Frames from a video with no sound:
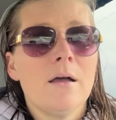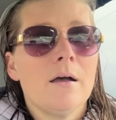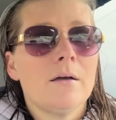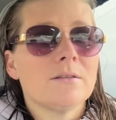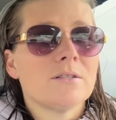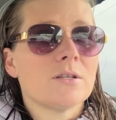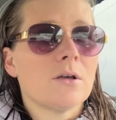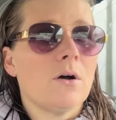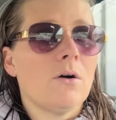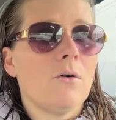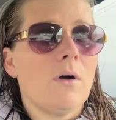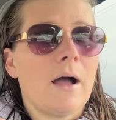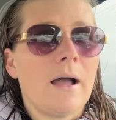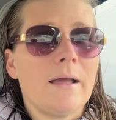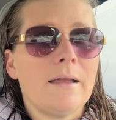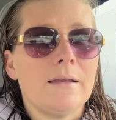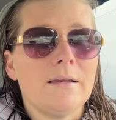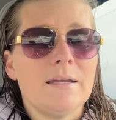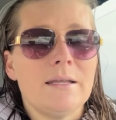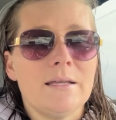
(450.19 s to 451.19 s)
So
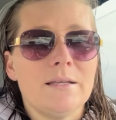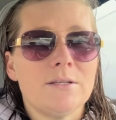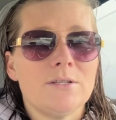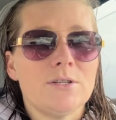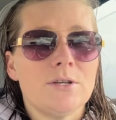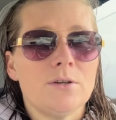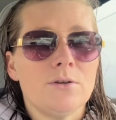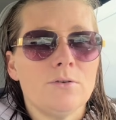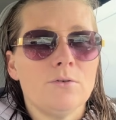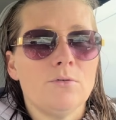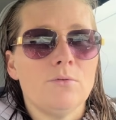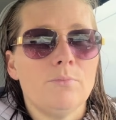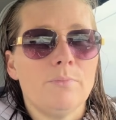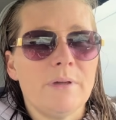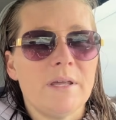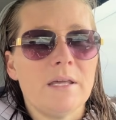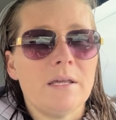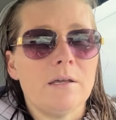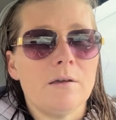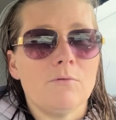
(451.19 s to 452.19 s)
I need to
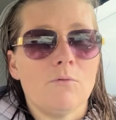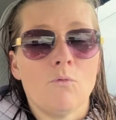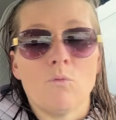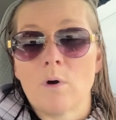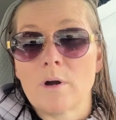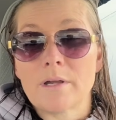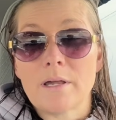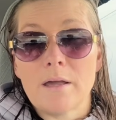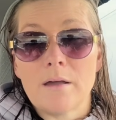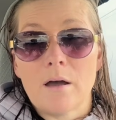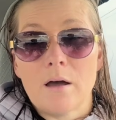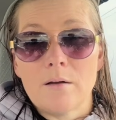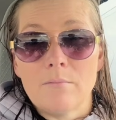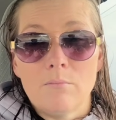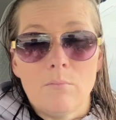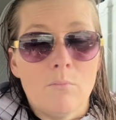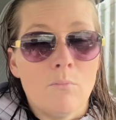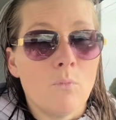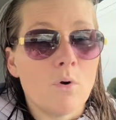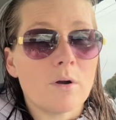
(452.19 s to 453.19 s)
be working
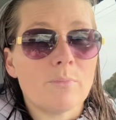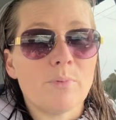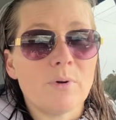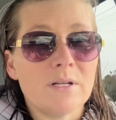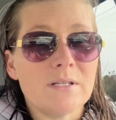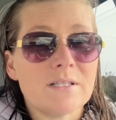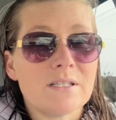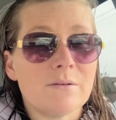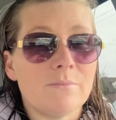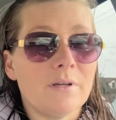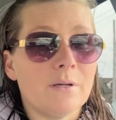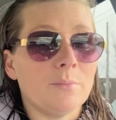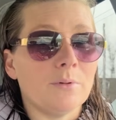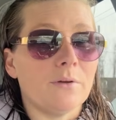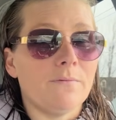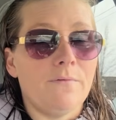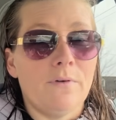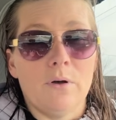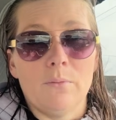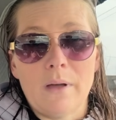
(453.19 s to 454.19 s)
on more prints to be able
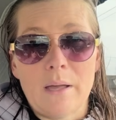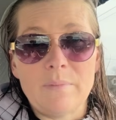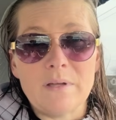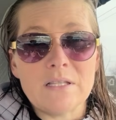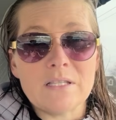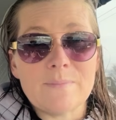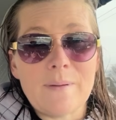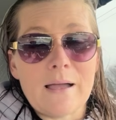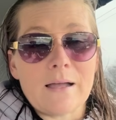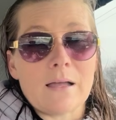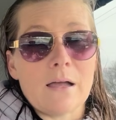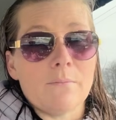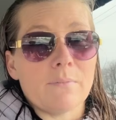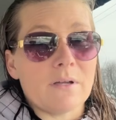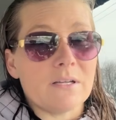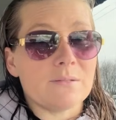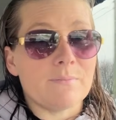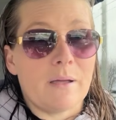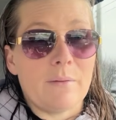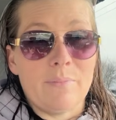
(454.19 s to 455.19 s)
to fill my bins back up
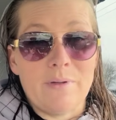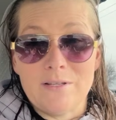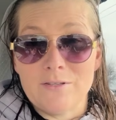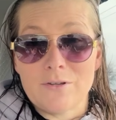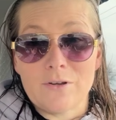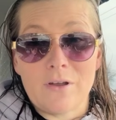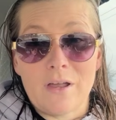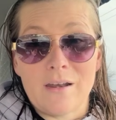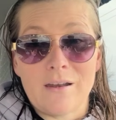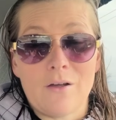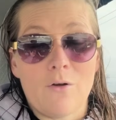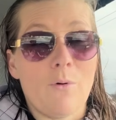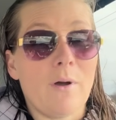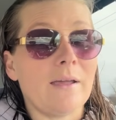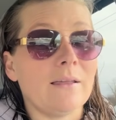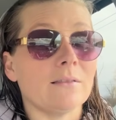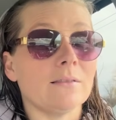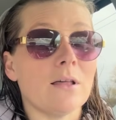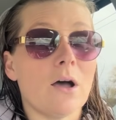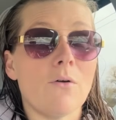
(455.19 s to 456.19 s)
because my bins are getting
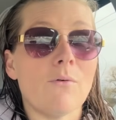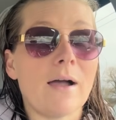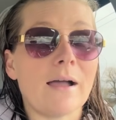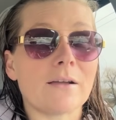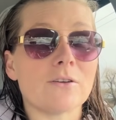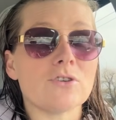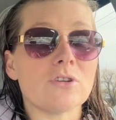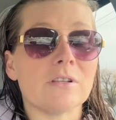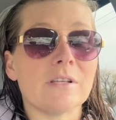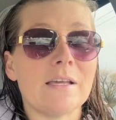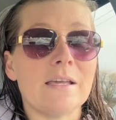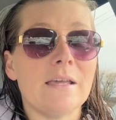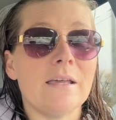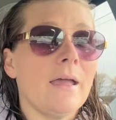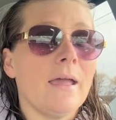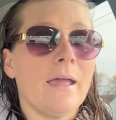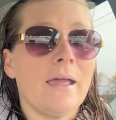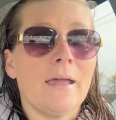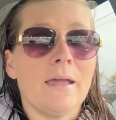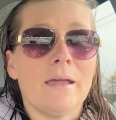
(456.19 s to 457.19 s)
quite low actually,
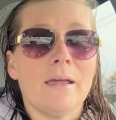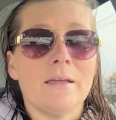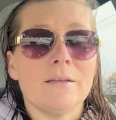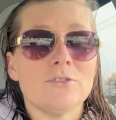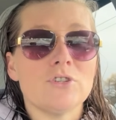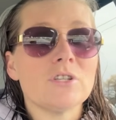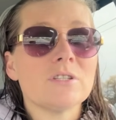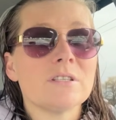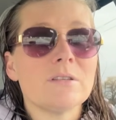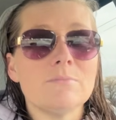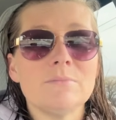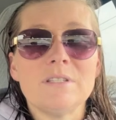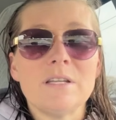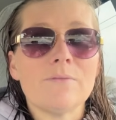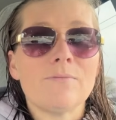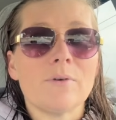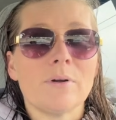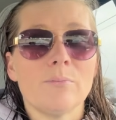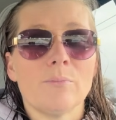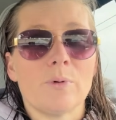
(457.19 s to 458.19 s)
and just some
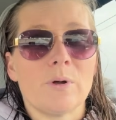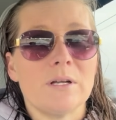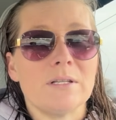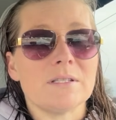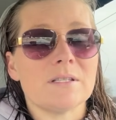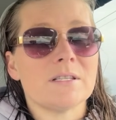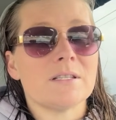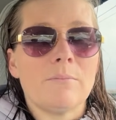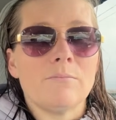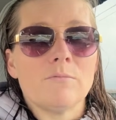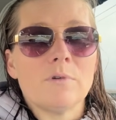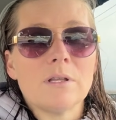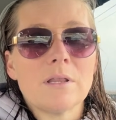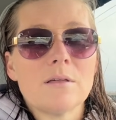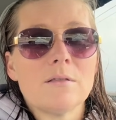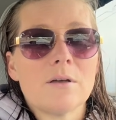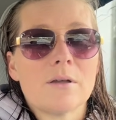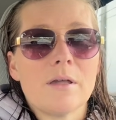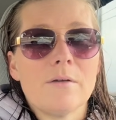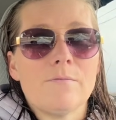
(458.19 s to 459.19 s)
different prints. I'm
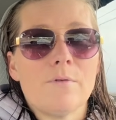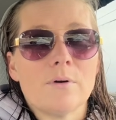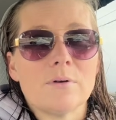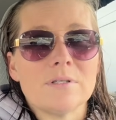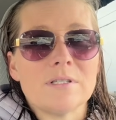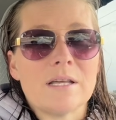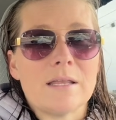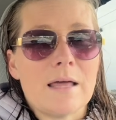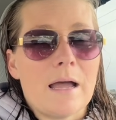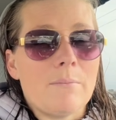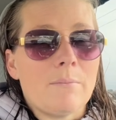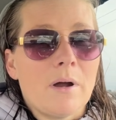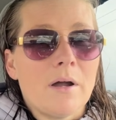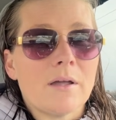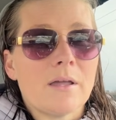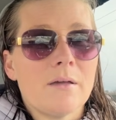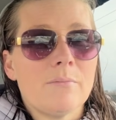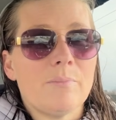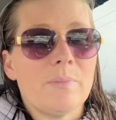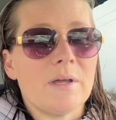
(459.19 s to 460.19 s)
really looking forward to that
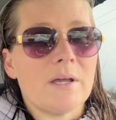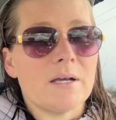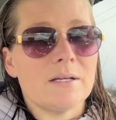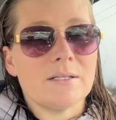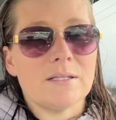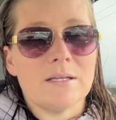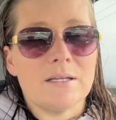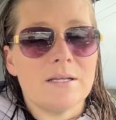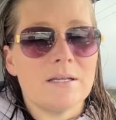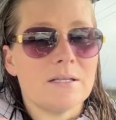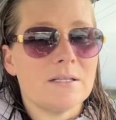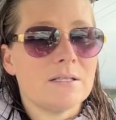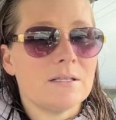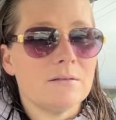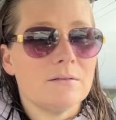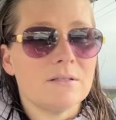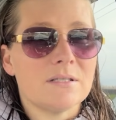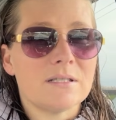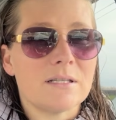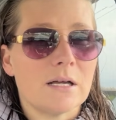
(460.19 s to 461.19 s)
market because it
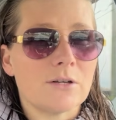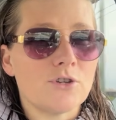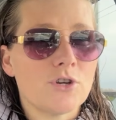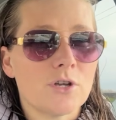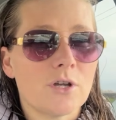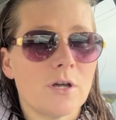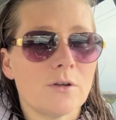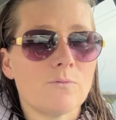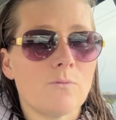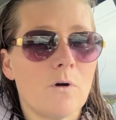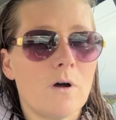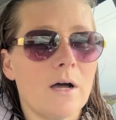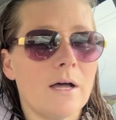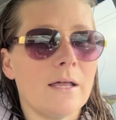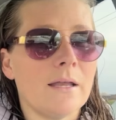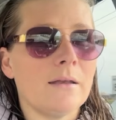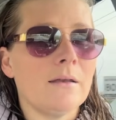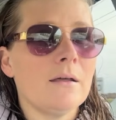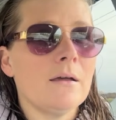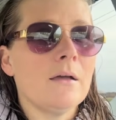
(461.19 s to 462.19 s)
is such a good
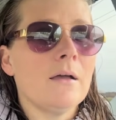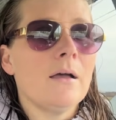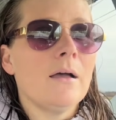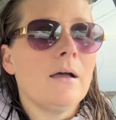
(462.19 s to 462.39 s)
one.